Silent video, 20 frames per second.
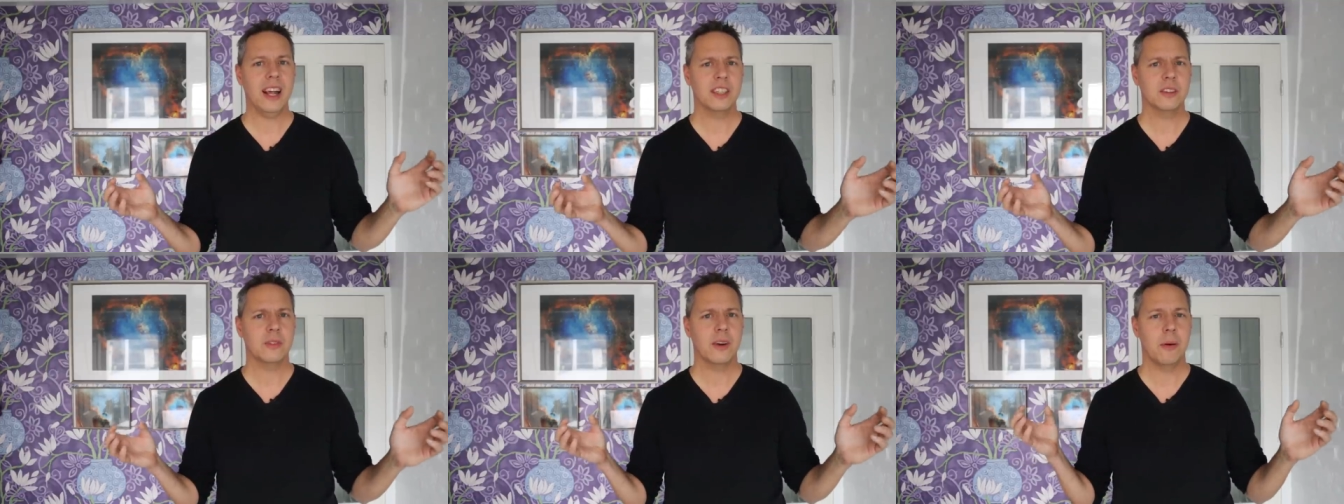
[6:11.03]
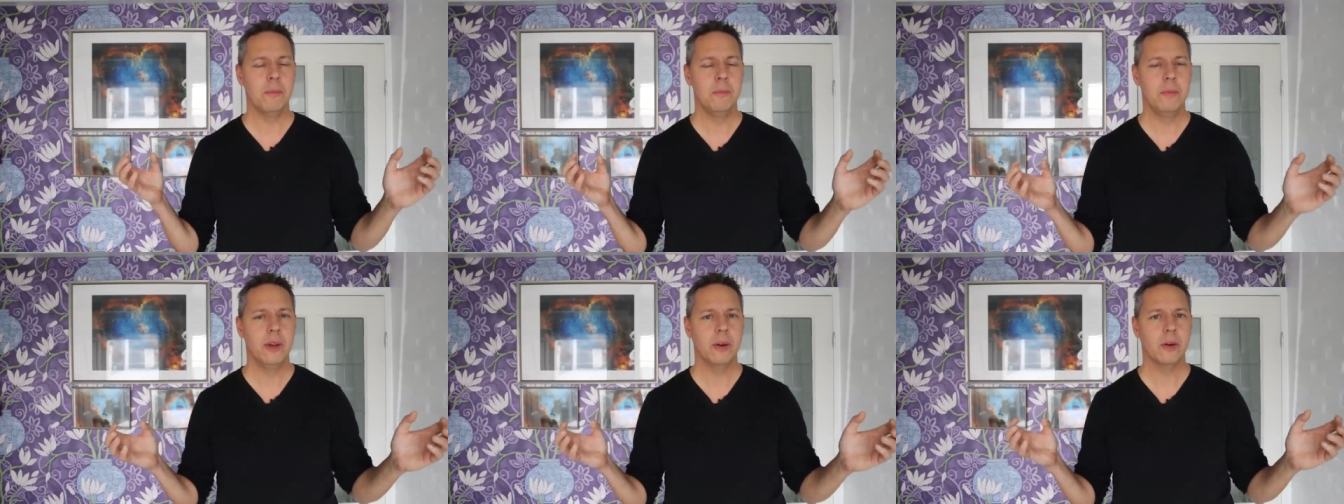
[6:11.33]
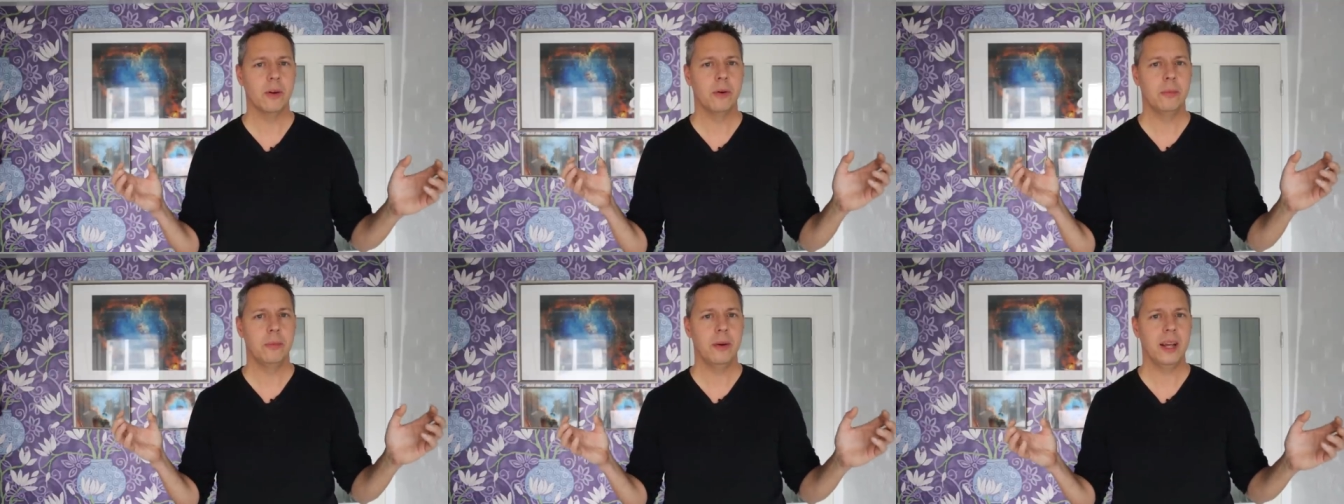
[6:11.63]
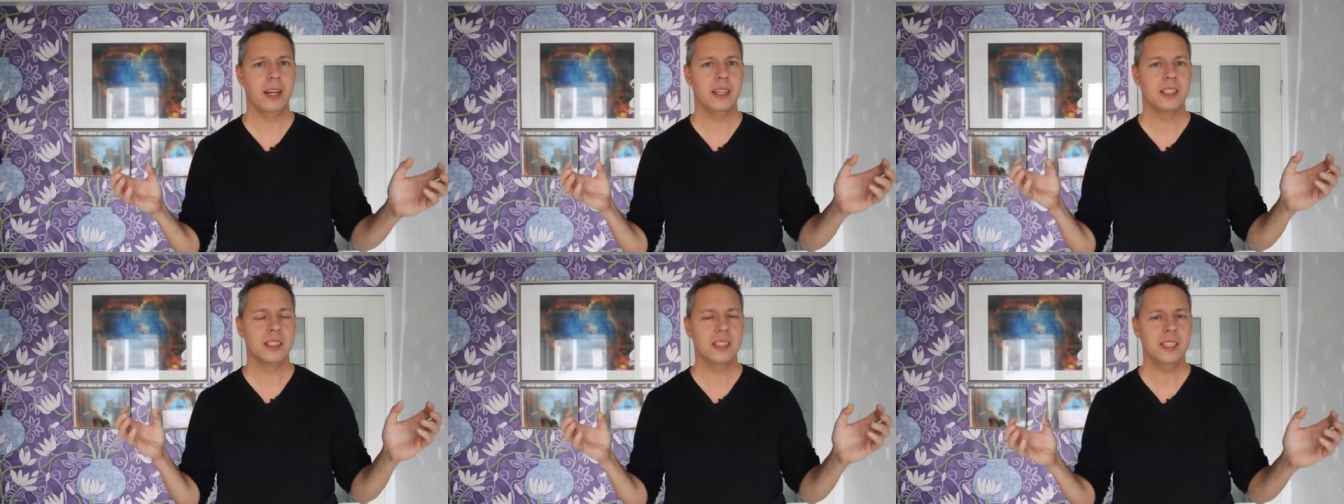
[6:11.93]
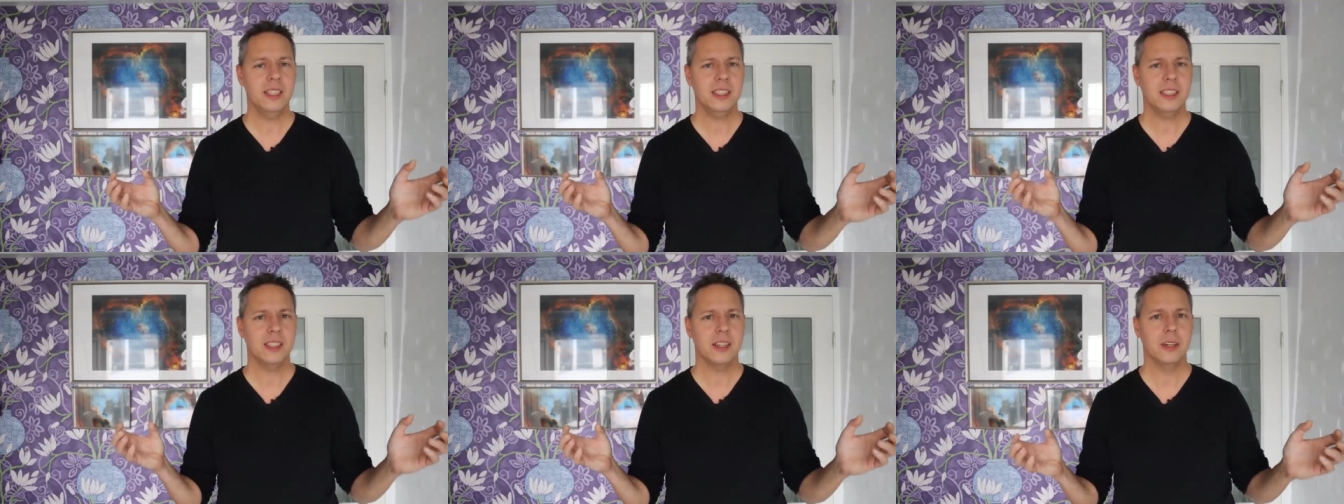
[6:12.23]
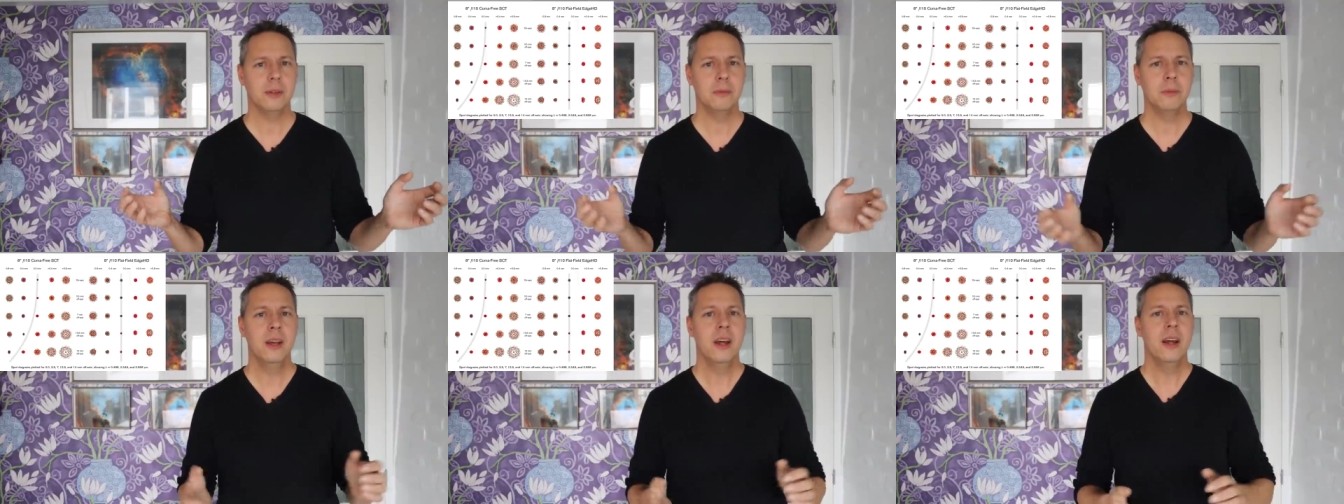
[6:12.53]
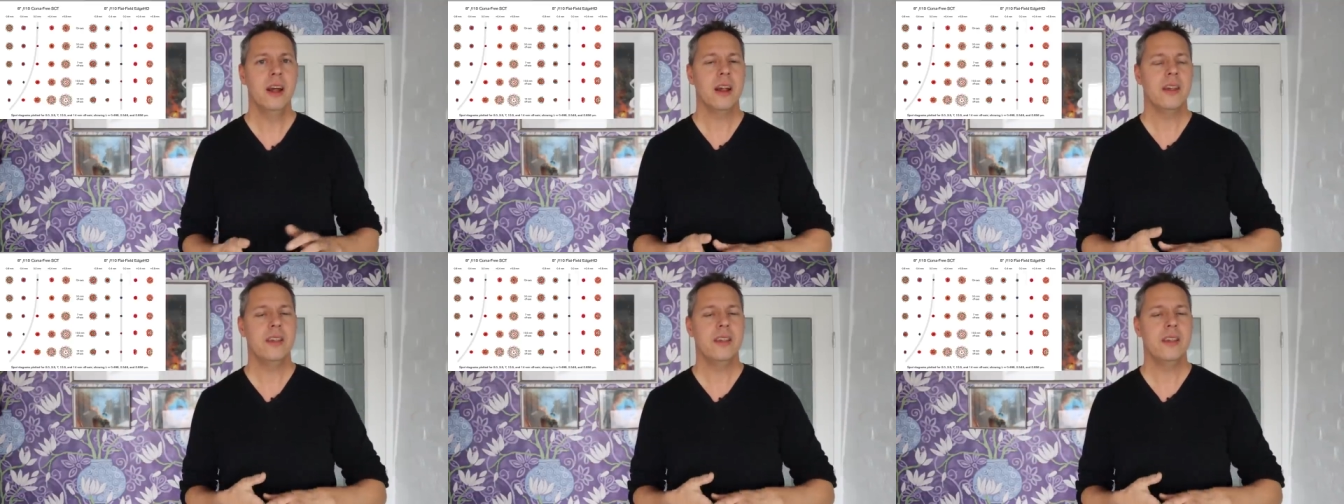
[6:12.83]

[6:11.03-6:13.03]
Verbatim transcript: extra mirror based system